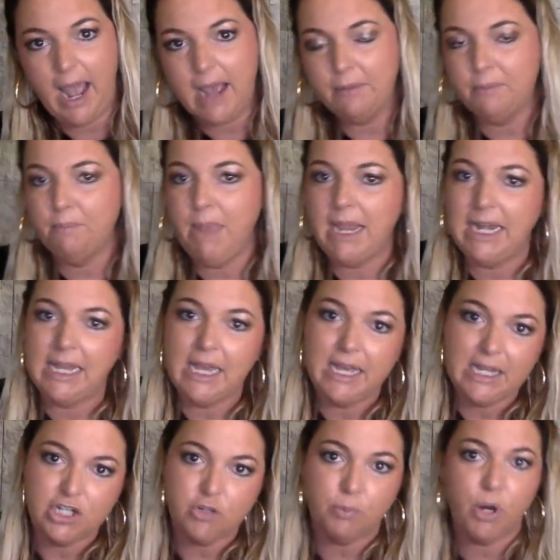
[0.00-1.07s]
mania
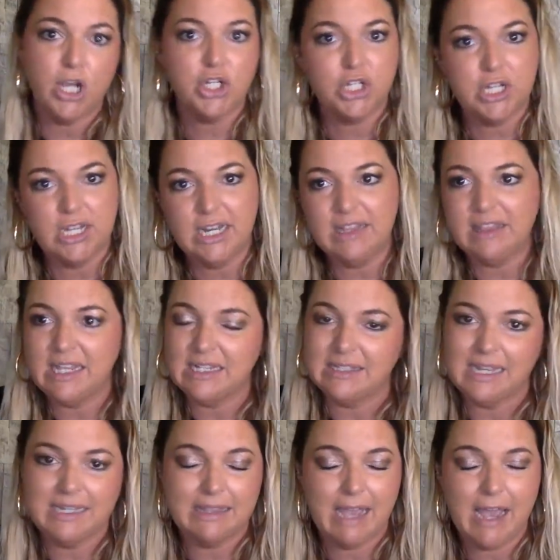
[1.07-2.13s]
and depression and things
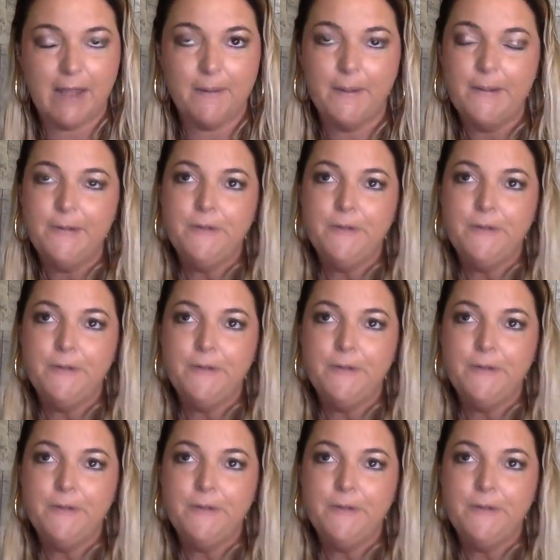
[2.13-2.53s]
like that.